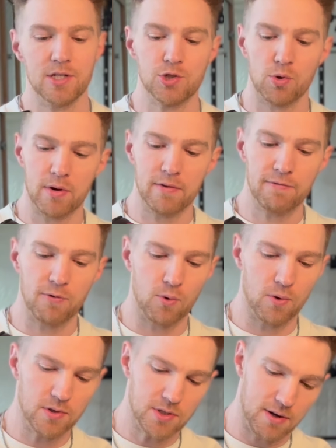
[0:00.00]
and Jordan
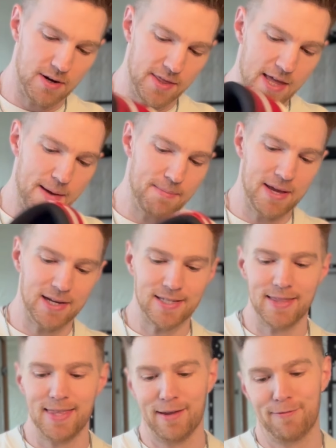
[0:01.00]
4s are in that mix,
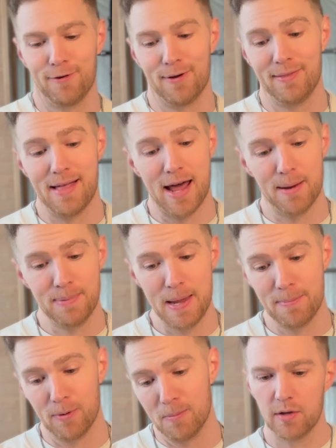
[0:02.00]
I think, for a lot of
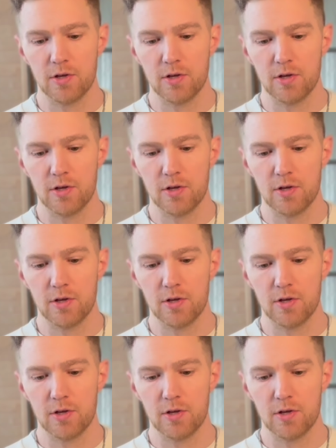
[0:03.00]
people.